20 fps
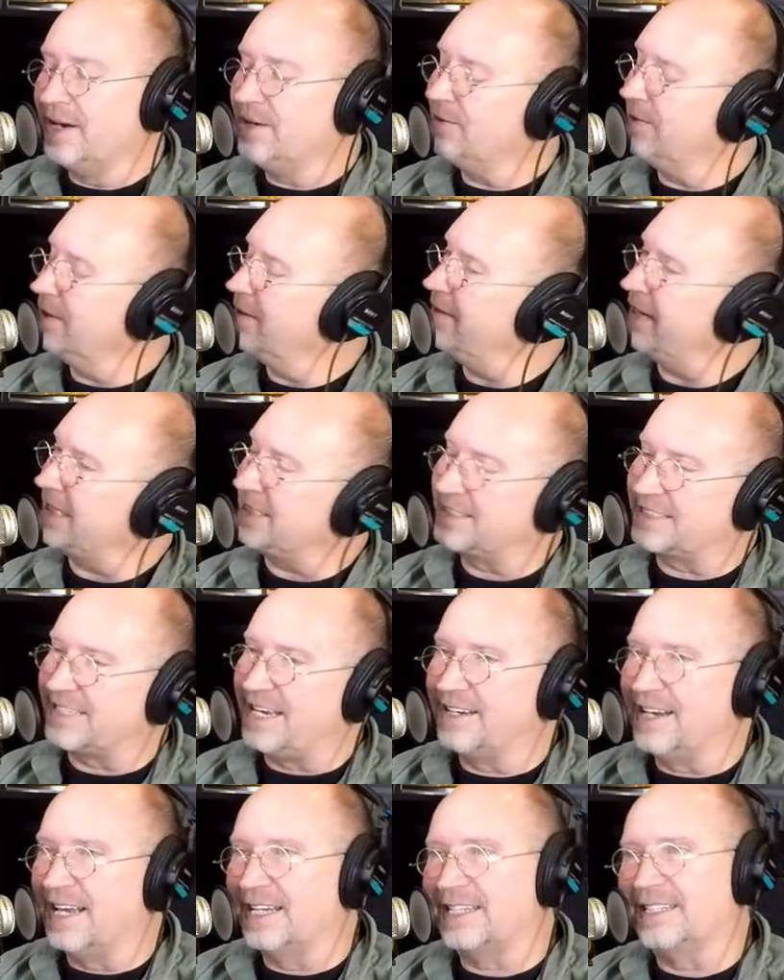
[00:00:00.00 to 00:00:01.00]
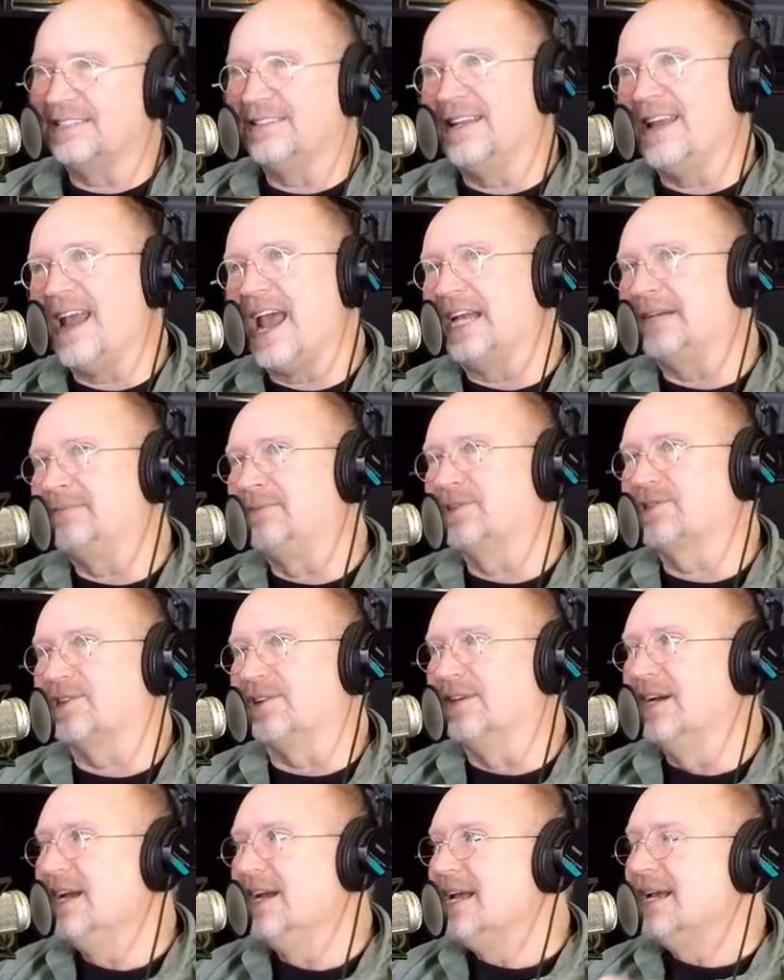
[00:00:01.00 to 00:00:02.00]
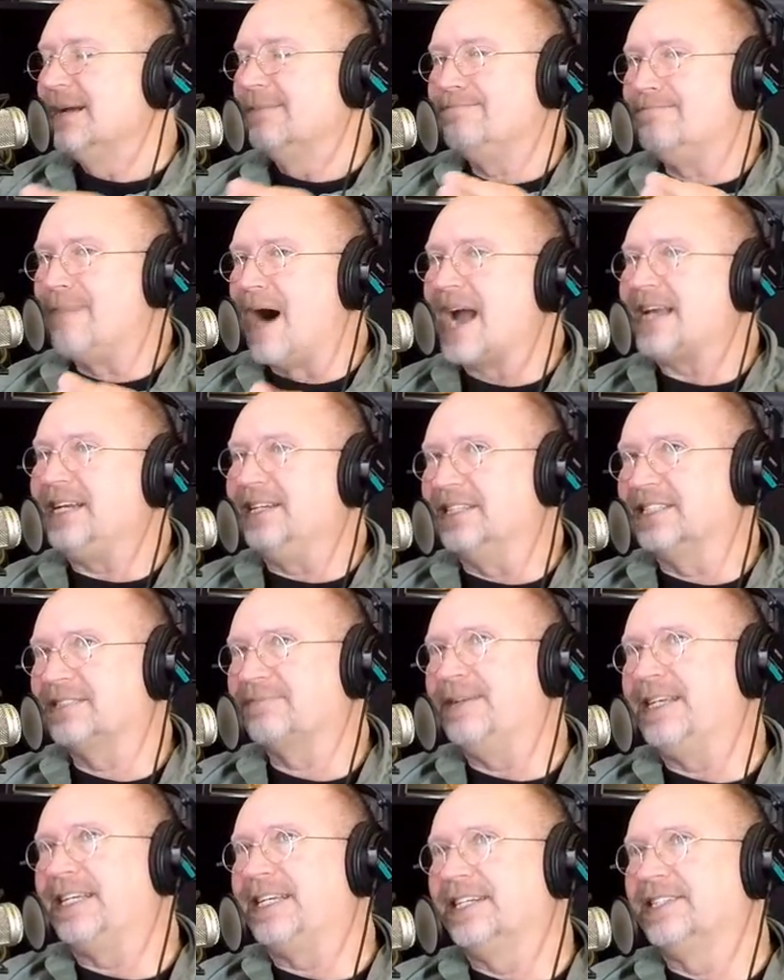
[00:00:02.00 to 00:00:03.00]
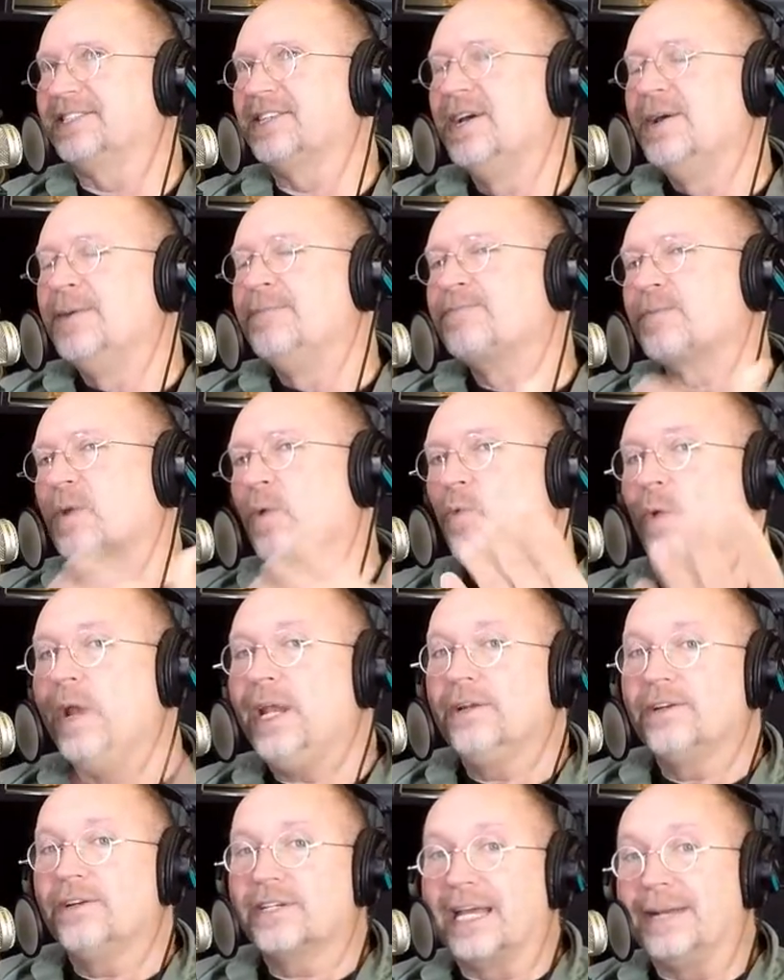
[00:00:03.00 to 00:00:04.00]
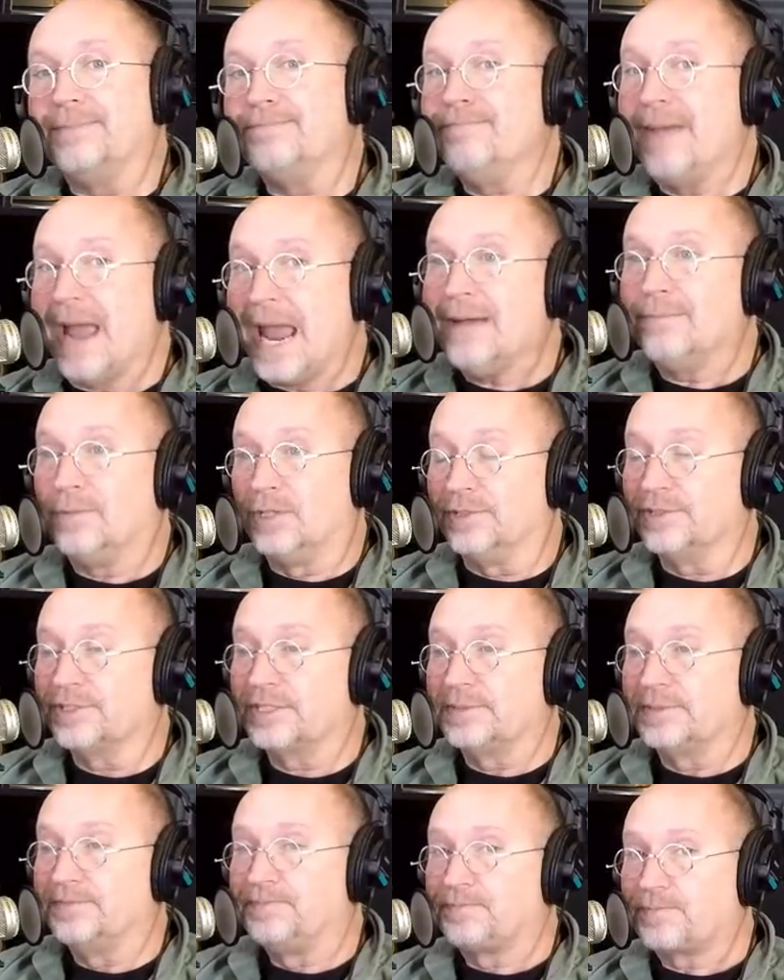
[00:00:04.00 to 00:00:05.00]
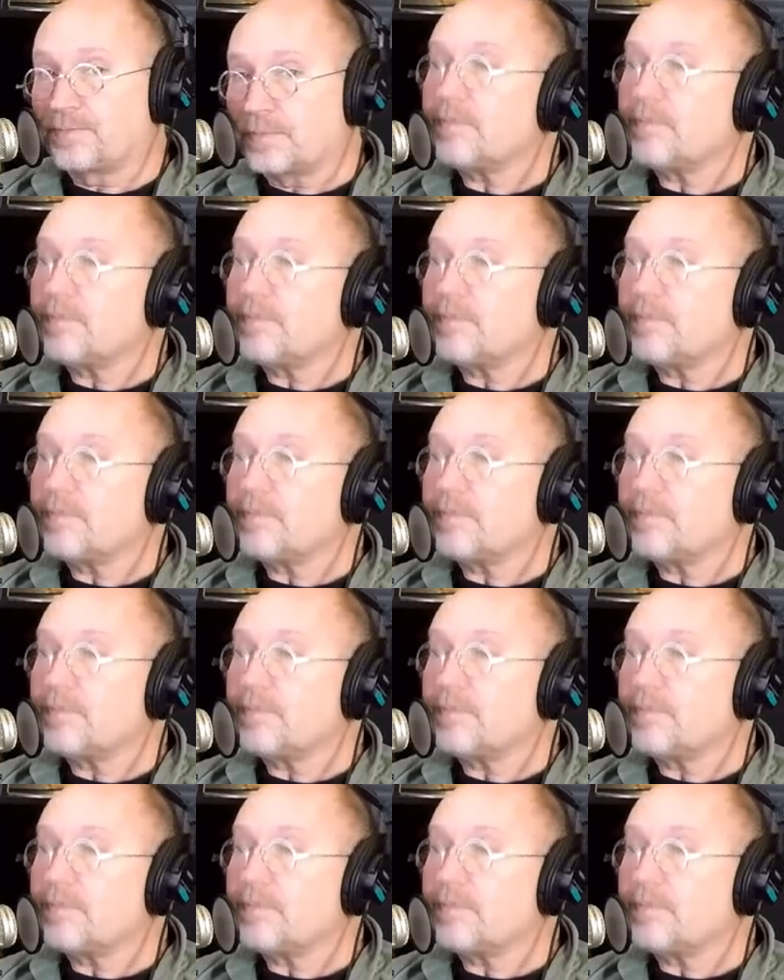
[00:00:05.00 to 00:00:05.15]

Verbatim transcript: I don't want to make it sound like animals are mindless because we look at mammals